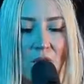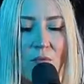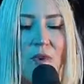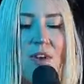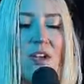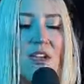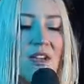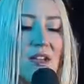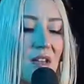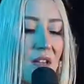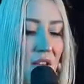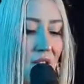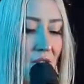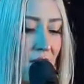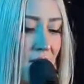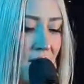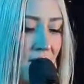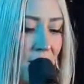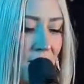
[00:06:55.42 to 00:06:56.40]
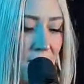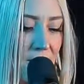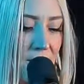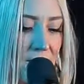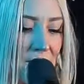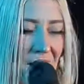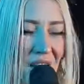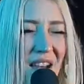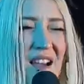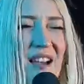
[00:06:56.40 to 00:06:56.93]
Wake up,
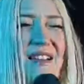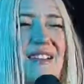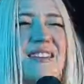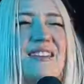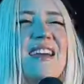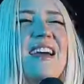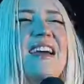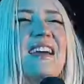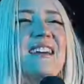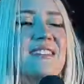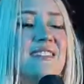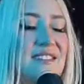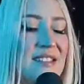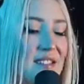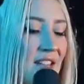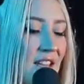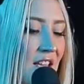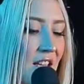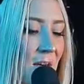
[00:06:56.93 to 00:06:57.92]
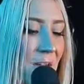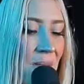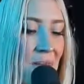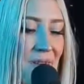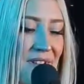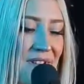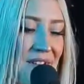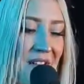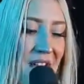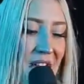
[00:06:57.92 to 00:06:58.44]
can't sleep,
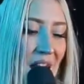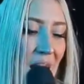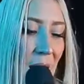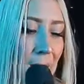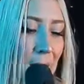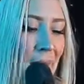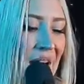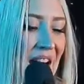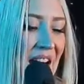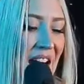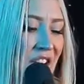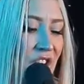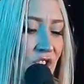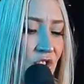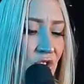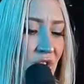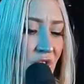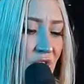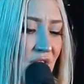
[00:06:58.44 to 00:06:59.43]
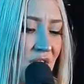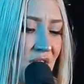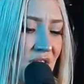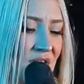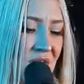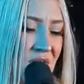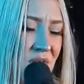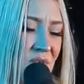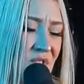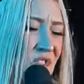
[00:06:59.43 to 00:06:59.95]
my
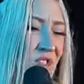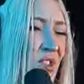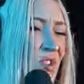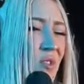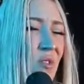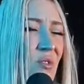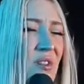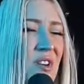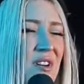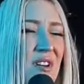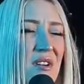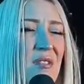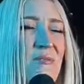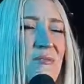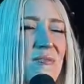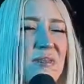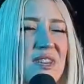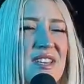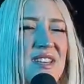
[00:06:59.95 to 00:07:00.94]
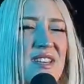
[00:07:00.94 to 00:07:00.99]
dreams don't come